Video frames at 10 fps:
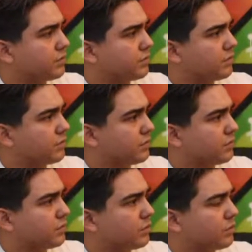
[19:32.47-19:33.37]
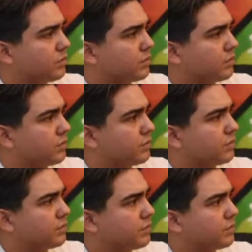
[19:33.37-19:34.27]

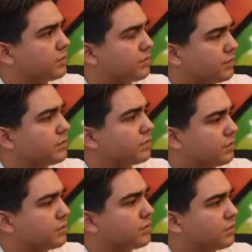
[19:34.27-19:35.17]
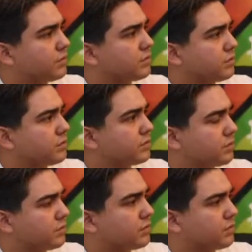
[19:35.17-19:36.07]

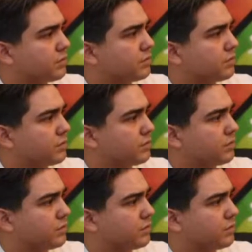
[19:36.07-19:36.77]
This person isn't speaking.